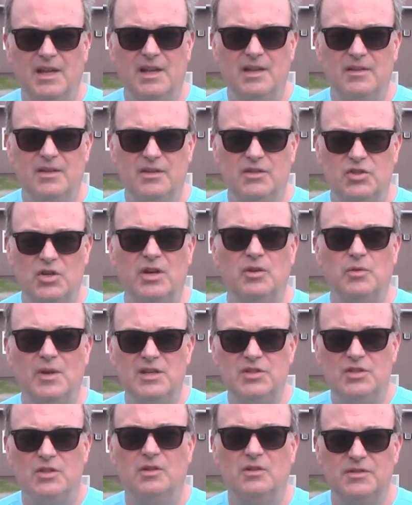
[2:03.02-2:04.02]
in
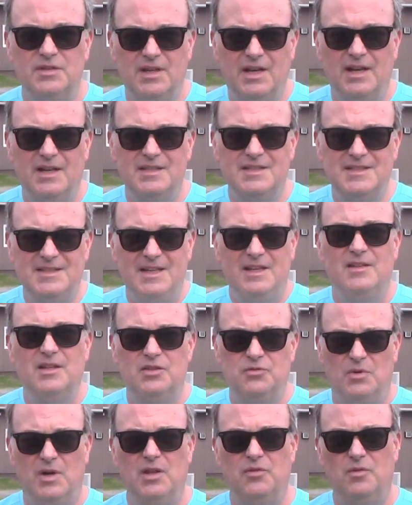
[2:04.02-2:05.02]
generational uh, sin
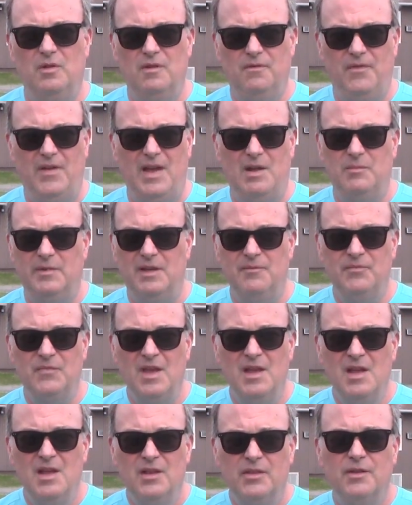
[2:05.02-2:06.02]
that's running through the family.
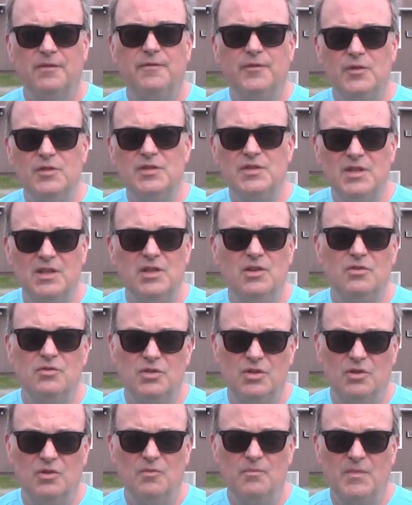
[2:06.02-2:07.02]
The first thing you
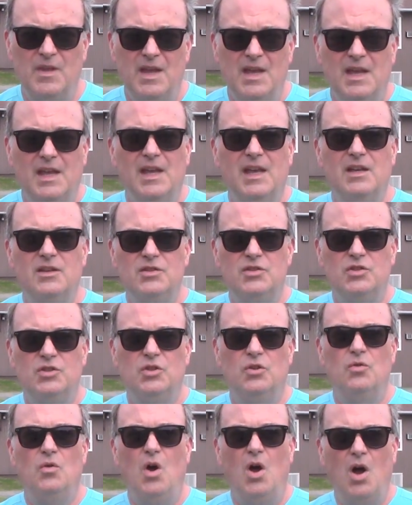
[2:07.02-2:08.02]
do is
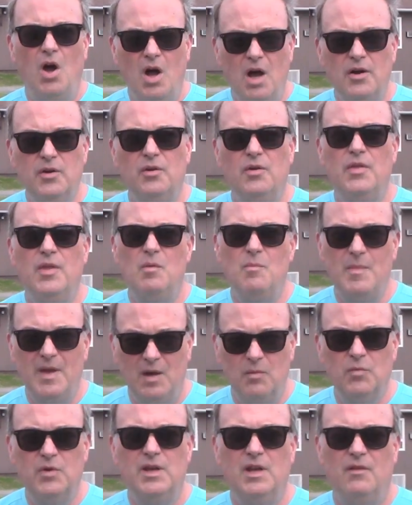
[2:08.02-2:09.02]
to honor the
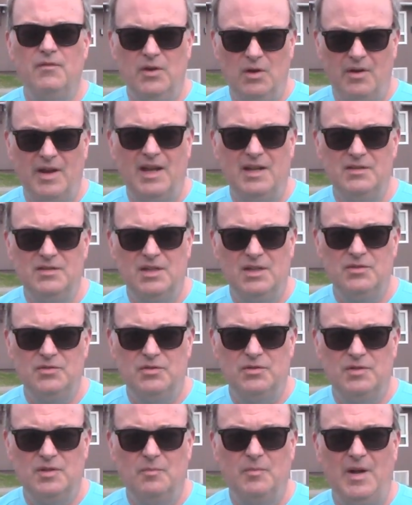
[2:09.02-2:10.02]
memory of your
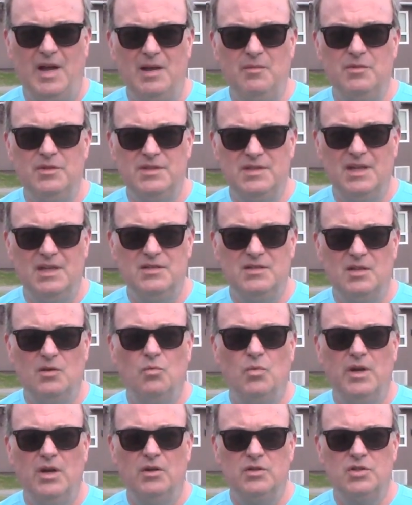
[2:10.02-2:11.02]
ancestors. The Bible says that
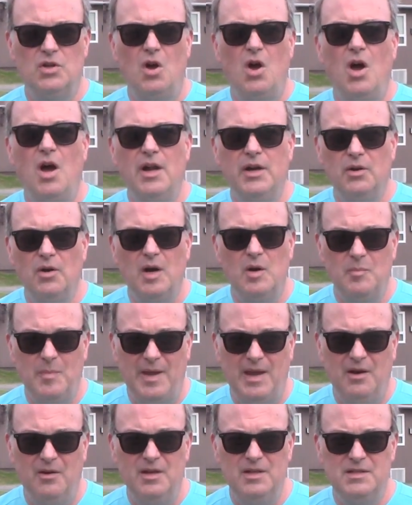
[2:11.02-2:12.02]
we are to honor our
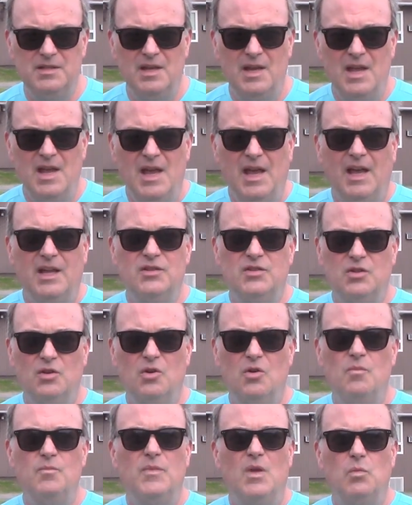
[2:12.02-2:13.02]
parents, and
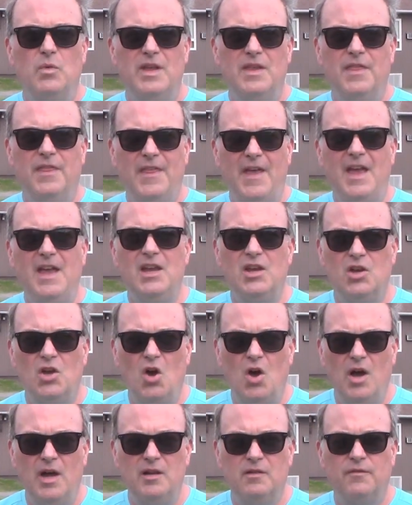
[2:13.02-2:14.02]
so we thank
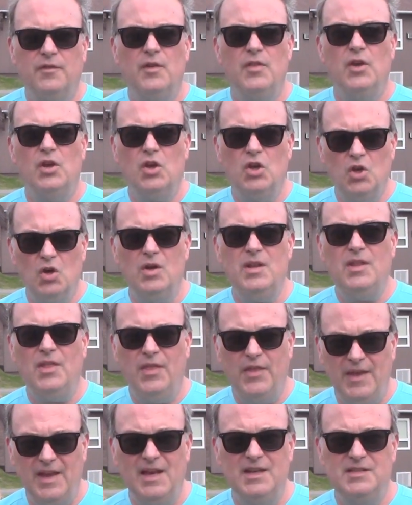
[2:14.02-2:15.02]
God for the good
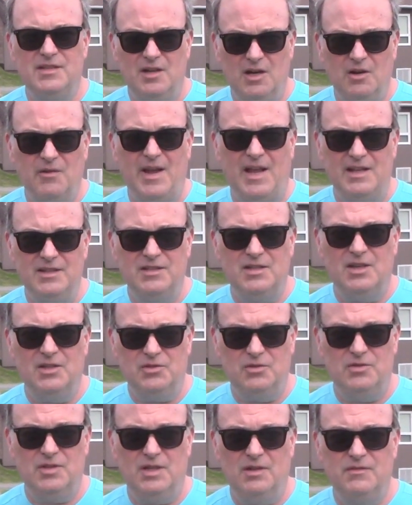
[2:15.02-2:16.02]
things that our
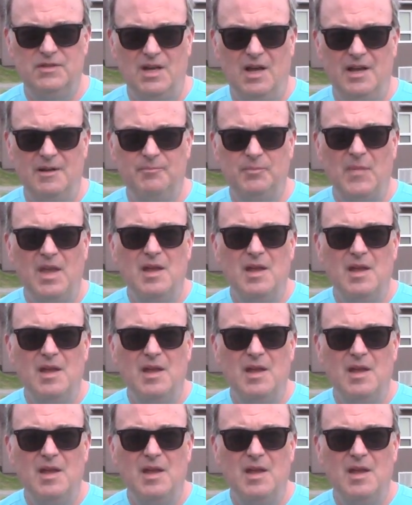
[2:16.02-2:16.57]
ancestors have done